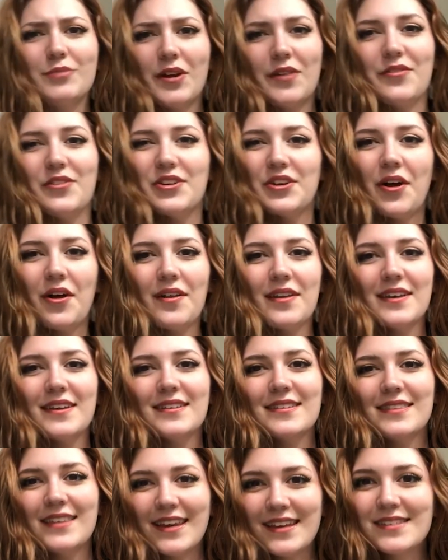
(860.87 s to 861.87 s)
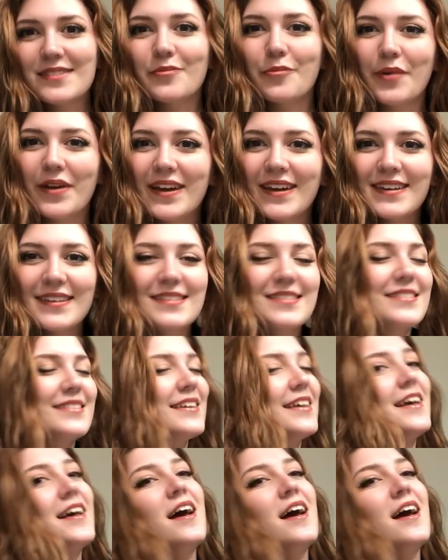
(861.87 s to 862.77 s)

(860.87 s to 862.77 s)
whatever you call it, lace wigs.